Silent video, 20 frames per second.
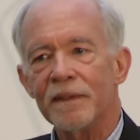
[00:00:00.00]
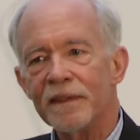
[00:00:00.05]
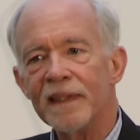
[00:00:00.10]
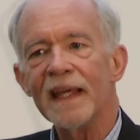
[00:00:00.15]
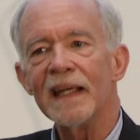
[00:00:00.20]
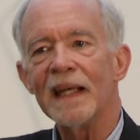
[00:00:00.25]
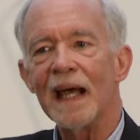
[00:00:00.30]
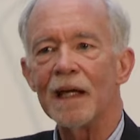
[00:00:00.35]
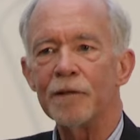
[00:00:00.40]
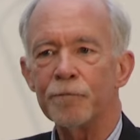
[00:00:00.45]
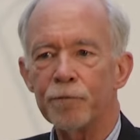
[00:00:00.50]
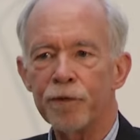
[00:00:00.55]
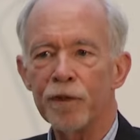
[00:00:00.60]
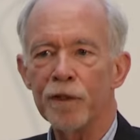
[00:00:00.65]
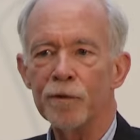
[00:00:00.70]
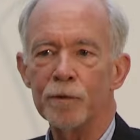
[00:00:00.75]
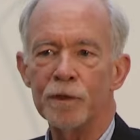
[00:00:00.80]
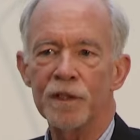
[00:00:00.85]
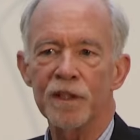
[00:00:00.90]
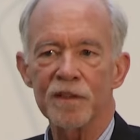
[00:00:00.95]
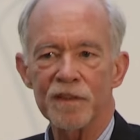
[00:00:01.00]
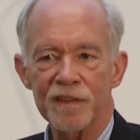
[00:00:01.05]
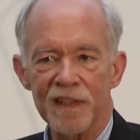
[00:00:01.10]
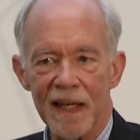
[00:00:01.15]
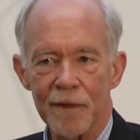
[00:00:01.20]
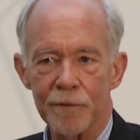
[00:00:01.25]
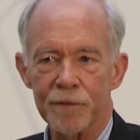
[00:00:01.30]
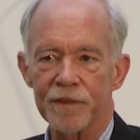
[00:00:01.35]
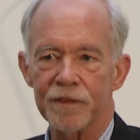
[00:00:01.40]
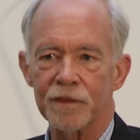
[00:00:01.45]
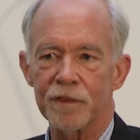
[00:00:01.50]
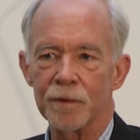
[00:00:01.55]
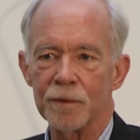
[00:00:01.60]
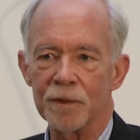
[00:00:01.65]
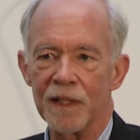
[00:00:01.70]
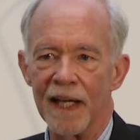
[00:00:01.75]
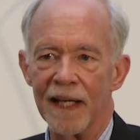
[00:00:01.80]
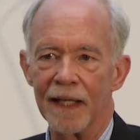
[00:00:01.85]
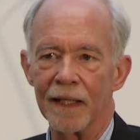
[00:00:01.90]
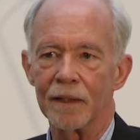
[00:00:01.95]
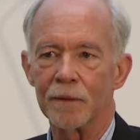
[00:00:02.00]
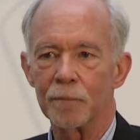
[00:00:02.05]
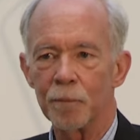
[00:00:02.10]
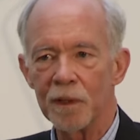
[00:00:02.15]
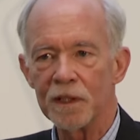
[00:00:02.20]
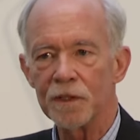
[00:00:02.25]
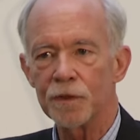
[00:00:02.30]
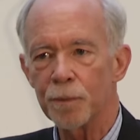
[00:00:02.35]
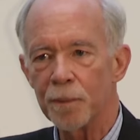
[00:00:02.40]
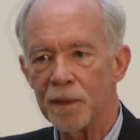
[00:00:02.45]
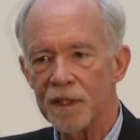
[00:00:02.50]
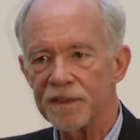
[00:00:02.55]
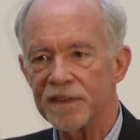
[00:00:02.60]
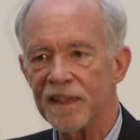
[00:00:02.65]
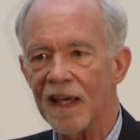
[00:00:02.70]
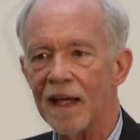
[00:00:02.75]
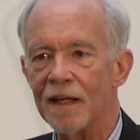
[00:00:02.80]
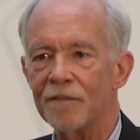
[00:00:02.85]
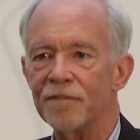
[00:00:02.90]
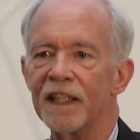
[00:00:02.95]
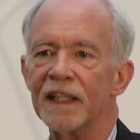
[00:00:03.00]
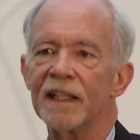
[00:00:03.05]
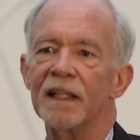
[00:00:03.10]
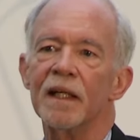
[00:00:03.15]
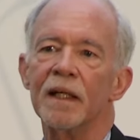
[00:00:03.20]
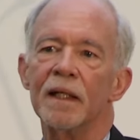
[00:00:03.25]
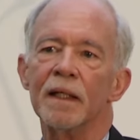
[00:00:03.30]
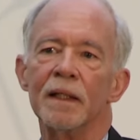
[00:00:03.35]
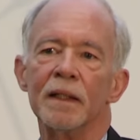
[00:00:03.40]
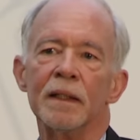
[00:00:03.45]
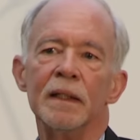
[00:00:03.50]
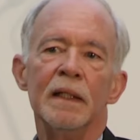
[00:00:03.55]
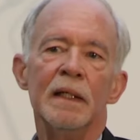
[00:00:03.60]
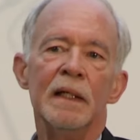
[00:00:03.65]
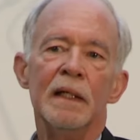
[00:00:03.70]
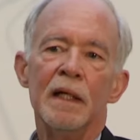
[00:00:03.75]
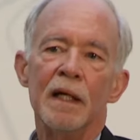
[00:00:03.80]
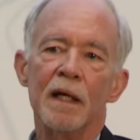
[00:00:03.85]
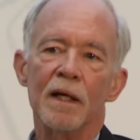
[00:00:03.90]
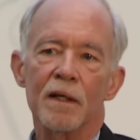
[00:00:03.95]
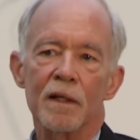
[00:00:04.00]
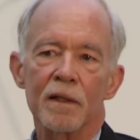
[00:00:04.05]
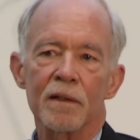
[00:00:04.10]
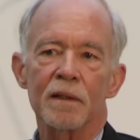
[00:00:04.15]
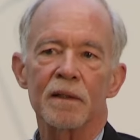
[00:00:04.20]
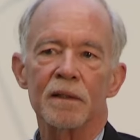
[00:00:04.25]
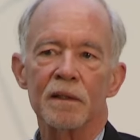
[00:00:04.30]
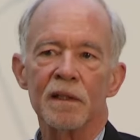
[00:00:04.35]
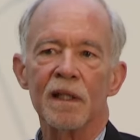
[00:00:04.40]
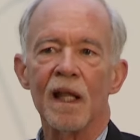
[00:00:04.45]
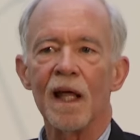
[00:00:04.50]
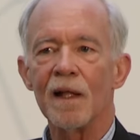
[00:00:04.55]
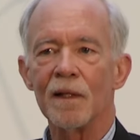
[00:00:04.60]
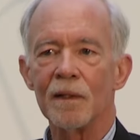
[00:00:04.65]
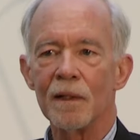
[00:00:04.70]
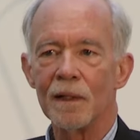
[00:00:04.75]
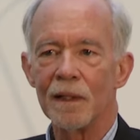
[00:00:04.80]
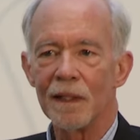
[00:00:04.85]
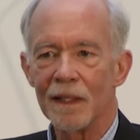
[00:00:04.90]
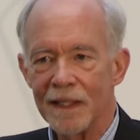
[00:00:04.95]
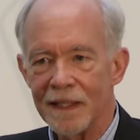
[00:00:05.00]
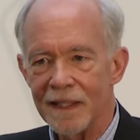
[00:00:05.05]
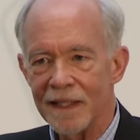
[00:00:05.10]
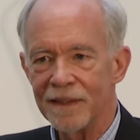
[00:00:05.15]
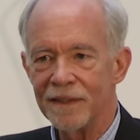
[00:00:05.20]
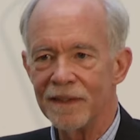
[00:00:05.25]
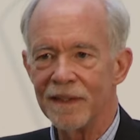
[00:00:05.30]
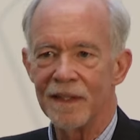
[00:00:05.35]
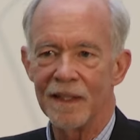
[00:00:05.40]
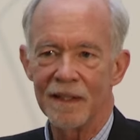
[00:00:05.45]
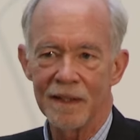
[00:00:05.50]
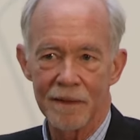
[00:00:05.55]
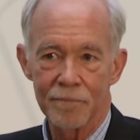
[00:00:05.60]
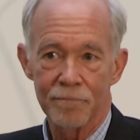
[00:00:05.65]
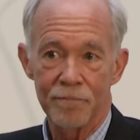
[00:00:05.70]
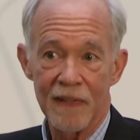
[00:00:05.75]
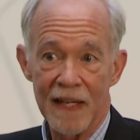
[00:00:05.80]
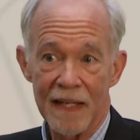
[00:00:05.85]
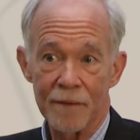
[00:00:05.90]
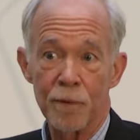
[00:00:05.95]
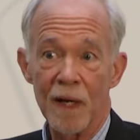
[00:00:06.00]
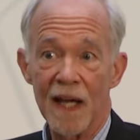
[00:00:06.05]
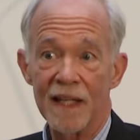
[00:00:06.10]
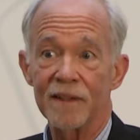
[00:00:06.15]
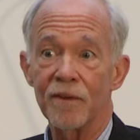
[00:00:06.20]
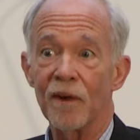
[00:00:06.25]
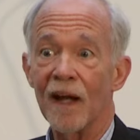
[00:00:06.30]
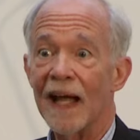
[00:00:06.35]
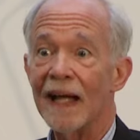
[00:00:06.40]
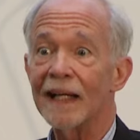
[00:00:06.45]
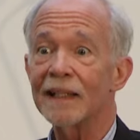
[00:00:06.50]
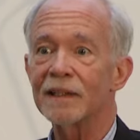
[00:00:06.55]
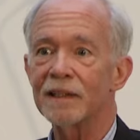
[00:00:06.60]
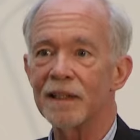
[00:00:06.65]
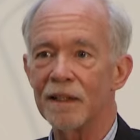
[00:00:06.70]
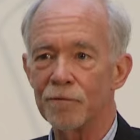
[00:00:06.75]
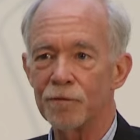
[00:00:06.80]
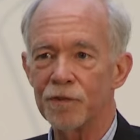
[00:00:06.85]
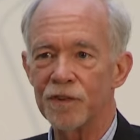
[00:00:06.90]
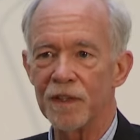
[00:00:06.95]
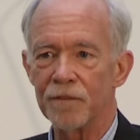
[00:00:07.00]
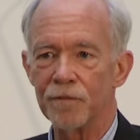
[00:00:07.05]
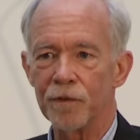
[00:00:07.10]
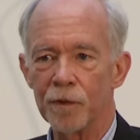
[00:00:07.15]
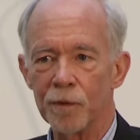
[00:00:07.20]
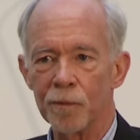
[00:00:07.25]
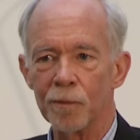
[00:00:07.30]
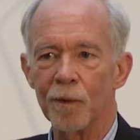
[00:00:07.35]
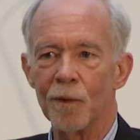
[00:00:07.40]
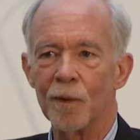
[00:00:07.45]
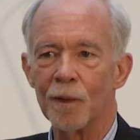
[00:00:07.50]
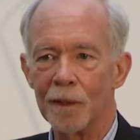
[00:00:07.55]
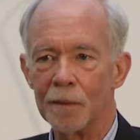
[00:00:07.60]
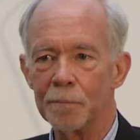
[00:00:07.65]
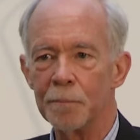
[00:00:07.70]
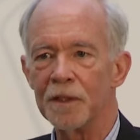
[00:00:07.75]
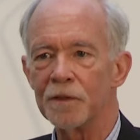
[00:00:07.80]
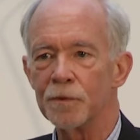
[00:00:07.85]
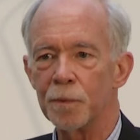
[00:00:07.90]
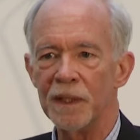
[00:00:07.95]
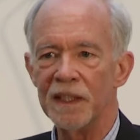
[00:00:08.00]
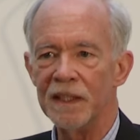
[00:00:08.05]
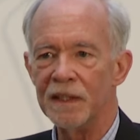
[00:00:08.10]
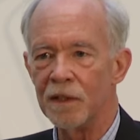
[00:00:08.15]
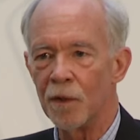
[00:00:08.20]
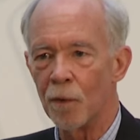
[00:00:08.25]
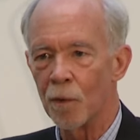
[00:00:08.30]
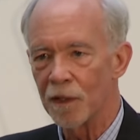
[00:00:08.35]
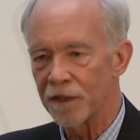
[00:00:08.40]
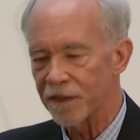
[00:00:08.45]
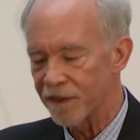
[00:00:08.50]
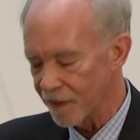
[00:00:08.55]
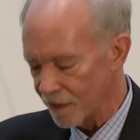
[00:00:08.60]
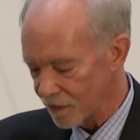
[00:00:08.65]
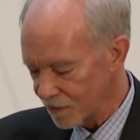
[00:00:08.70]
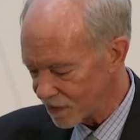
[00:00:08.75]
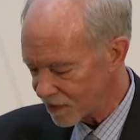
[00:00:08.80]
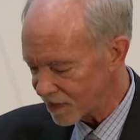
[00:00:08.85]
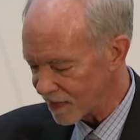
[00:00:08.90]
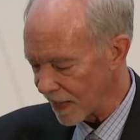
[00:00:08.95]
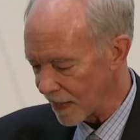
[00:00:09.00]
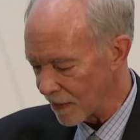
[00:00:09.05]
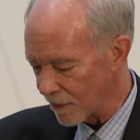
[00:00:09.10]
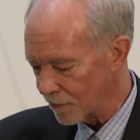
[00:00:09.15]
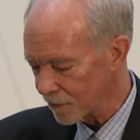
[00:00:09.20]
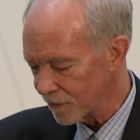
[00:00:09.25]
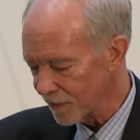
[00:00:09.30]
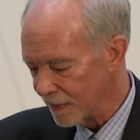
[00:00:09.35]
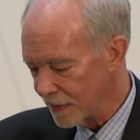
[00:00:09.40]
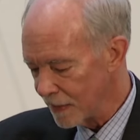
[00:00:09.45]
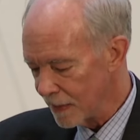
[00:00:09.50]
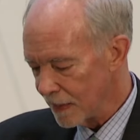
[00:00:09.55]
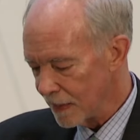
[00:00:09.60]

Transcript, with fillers: Then I flew to South Sudan, which was having a, a lull in the rather active civil war between North and South.